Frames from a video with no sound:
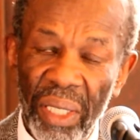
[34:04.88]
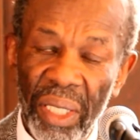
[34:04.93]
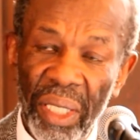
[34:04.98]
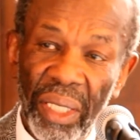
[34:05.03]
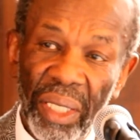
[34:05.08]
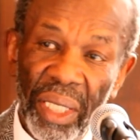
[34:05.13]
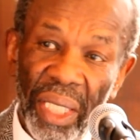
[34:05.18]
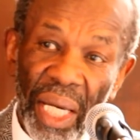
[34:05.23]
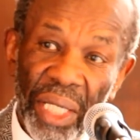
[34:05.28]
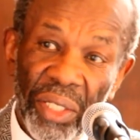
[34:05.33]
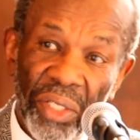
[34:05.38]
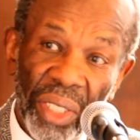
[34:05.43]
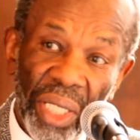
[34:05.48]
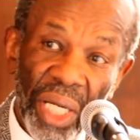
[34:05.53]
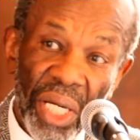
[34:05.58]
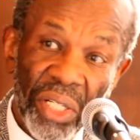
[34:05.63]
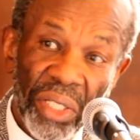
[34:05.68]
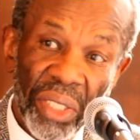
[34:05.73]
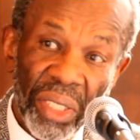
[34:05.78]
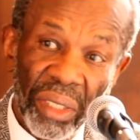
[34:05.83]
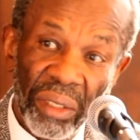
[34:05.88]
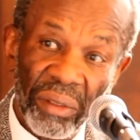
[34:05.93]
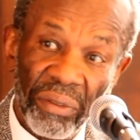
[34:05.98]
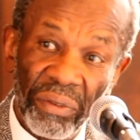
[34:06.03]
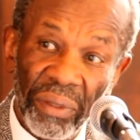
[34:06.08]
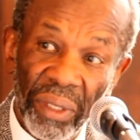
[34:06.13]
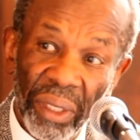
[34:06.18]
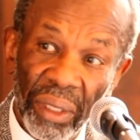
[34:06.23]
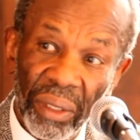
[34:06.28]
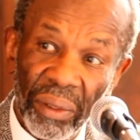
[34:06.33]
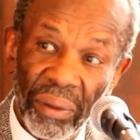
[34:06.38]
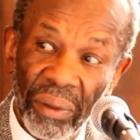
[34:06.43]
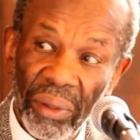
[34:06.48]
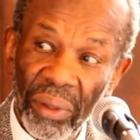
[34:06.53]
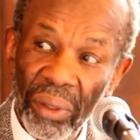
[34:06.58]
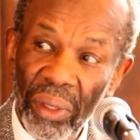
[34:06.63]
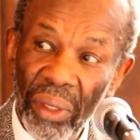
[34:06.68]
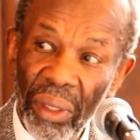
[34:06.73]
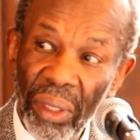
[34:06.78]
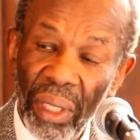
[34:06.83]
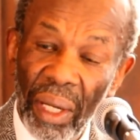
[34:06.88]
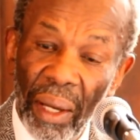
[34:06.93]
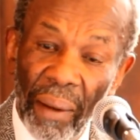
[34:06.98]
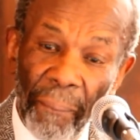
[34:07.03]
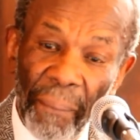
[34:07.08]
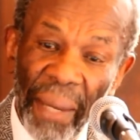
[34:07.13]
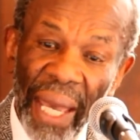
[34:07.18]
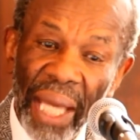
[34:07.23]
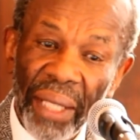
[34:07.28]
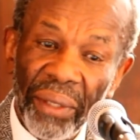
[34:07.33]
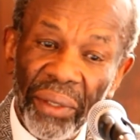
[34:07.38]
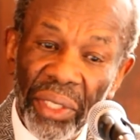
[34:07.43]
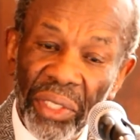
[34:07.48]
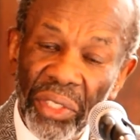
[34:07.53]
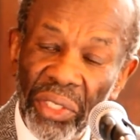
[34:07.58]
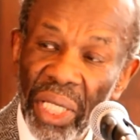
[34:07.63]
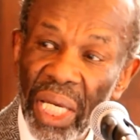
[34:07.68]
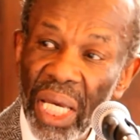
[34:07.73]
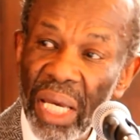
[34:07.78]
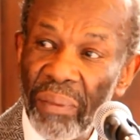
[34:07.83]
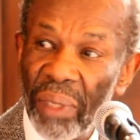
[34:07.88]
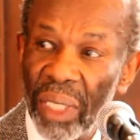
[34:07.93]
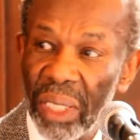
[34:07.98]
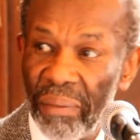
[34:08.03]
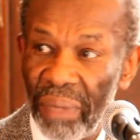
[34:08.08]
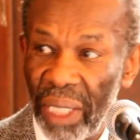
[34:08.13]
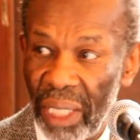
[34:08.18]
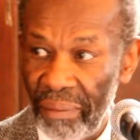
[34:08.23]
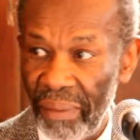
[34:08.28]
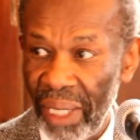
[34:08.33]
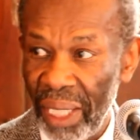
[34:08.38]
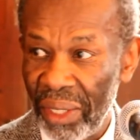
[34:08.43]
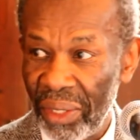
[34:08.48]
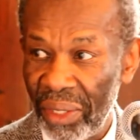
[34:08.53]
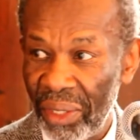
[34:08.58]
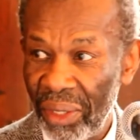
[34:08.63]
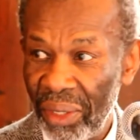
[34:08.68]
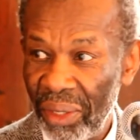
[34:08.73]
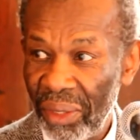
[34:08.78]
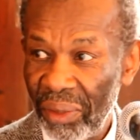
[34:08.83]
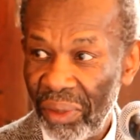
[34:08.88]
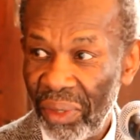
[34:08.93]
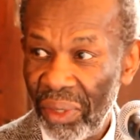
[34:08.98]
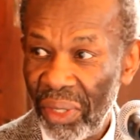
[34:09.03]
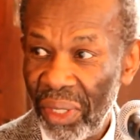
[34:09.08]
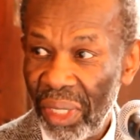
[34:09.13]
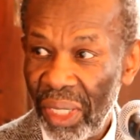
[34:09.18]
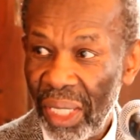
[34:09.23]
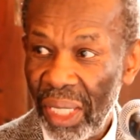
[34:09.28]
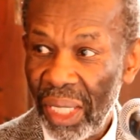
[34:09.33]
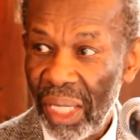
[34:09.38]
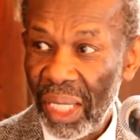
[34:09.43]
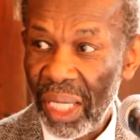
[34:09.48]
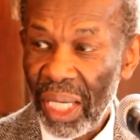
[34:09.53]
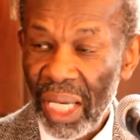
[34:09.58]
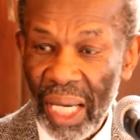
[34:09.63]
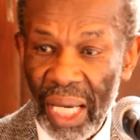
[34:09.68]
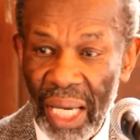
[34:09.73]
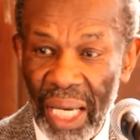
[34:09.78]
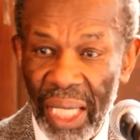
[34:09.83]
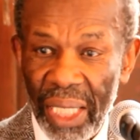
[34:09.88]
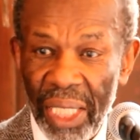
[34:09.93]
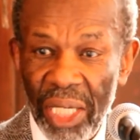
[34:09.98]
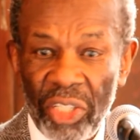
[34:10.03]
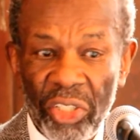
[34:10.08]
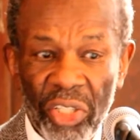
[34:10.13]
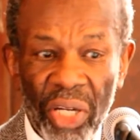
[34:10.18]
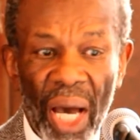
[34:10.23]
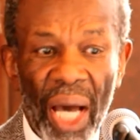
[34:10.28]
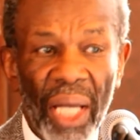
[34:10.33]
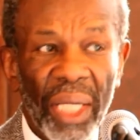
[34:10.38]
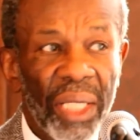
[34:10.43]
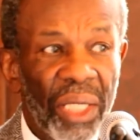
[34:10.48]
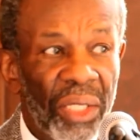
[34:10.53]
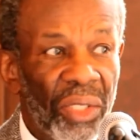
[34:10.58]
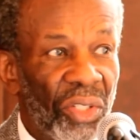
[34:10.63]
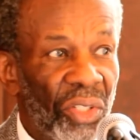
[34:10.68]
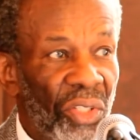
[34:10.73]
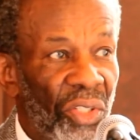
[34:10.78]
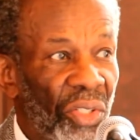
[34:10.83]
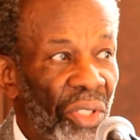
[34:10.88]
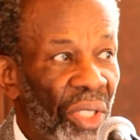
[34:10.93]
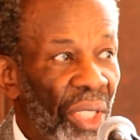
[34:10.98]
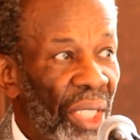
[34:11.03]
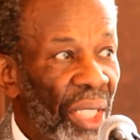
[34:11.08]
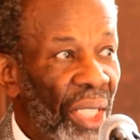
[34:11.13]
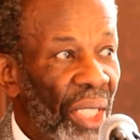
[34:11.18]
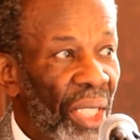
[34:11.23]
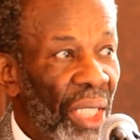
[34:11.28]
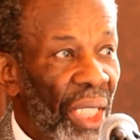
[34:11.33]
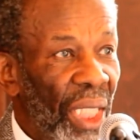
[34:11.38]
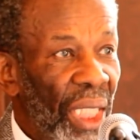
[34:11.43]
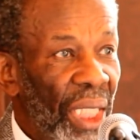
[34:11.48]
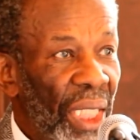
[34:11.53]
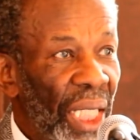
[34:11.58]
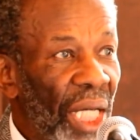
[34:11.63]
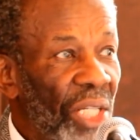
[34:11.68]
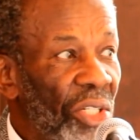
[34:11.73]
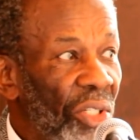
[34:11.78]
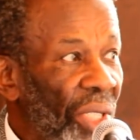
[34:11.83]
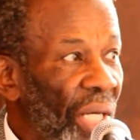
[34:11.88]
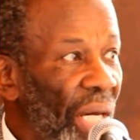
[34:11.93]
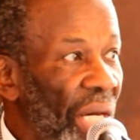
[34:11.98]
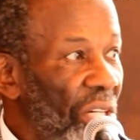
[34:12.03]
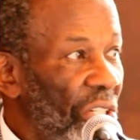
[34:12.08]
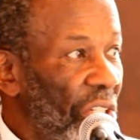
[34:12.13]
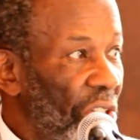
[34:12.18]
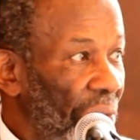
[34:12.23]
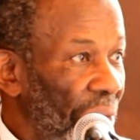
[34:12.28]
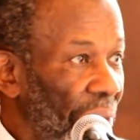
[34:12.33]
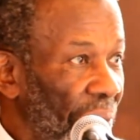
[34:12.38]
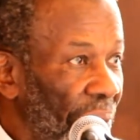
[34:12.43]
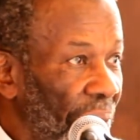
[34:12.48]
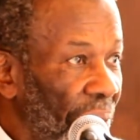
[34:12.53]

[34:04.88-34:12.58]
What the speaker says: in the educational field. Make the same commitment. Any challenge in education